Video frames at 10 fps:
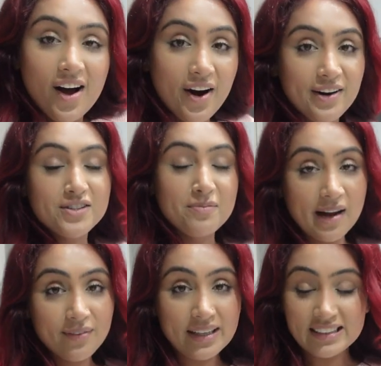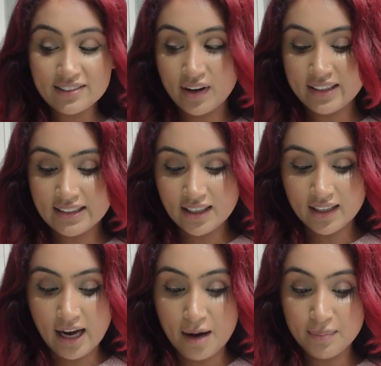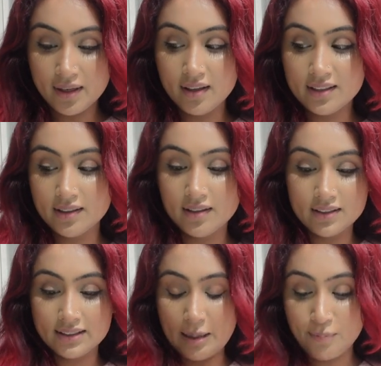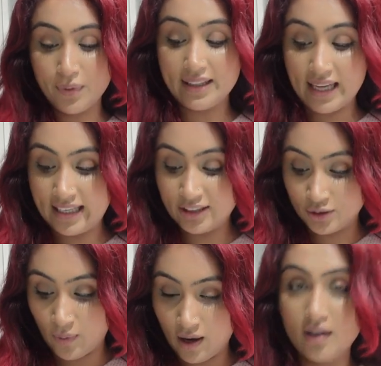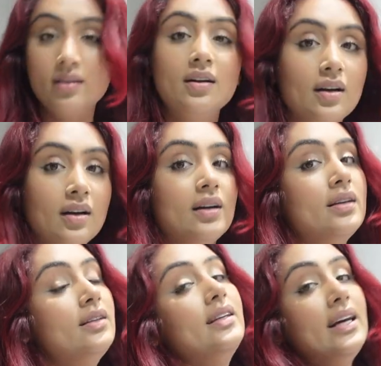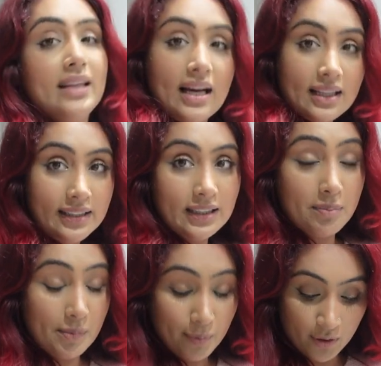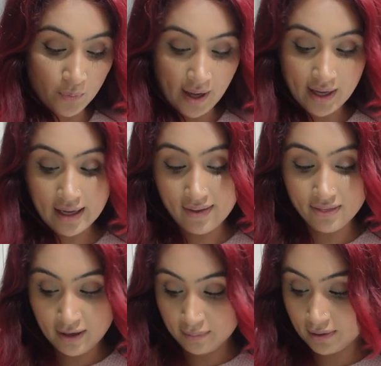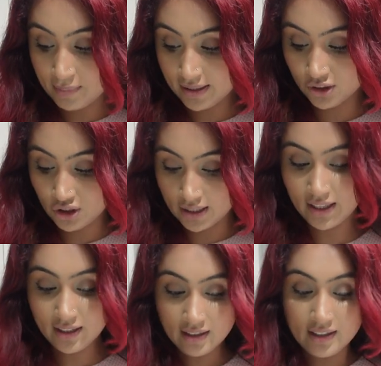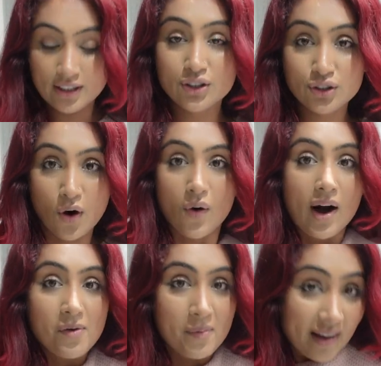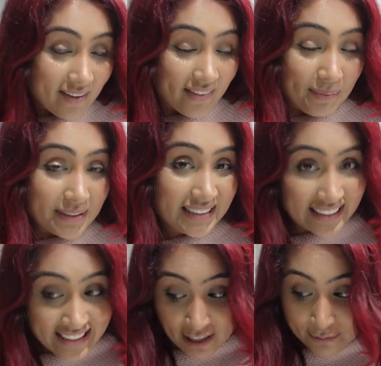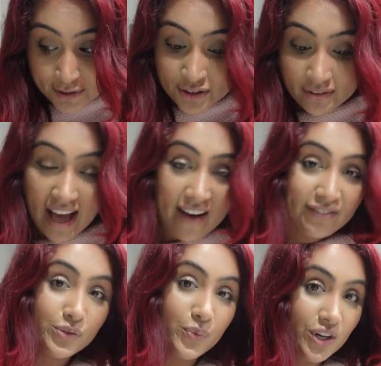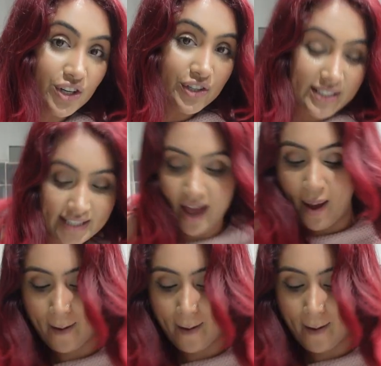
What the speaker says: Alright, so my rice is finally done. I'm gonna separate that as well, get that cleaned up and put away, and then I'm gonna make the chicken. So I won't have that much cleaning up to do afterwards.